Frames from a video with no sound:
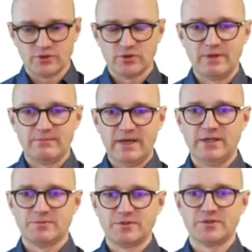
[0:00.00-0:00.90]

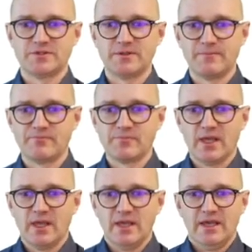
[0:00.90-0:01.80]
management system.
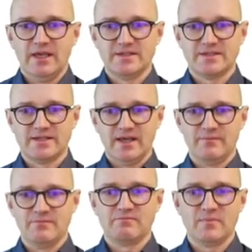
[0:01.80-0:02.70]
It's
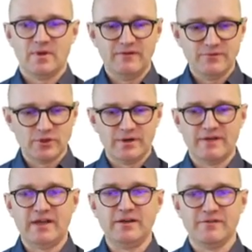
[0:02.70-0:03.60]
if you don't have
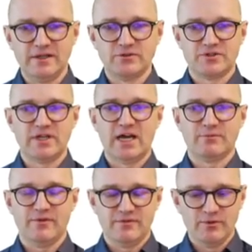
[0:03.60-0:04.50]
anything to start
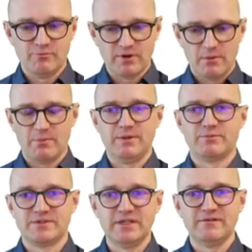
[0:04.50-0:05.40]
with, you'll probably
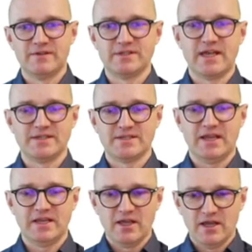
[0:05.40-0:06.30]
perceive this as a
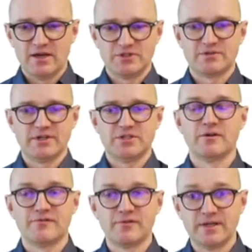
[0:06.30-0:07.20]
restriction of
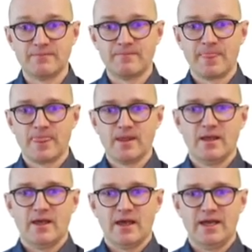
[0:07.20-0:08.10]
freedom,
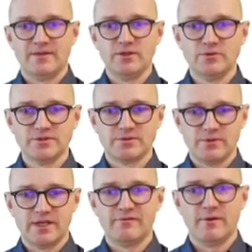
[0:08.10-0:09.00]
and the users will
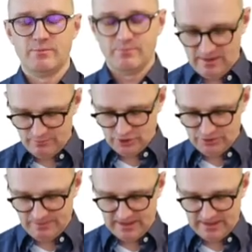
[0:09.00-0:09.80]
give a bit of pushback.